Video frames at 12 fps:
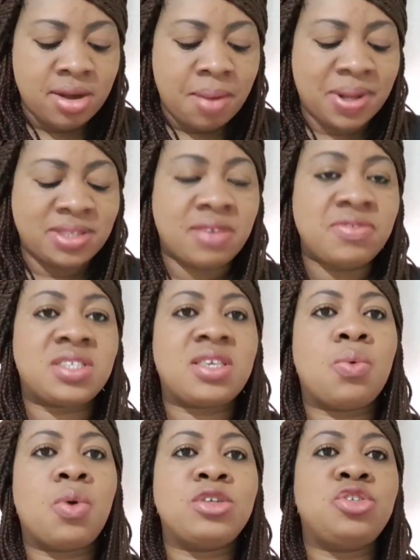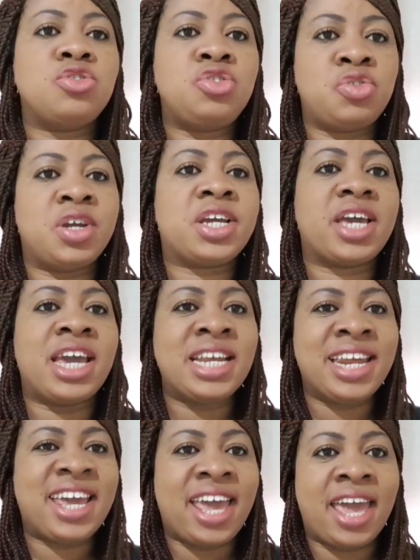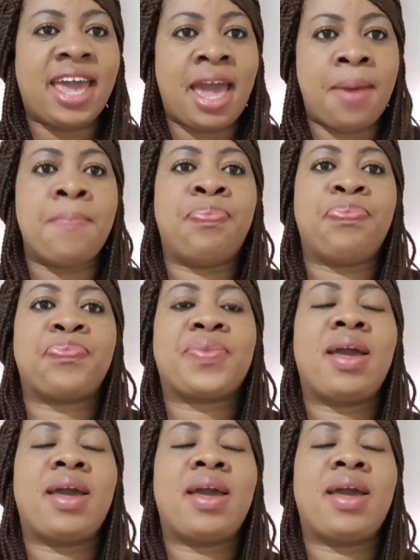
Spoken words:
Number seven, say, what do you drink in the AM?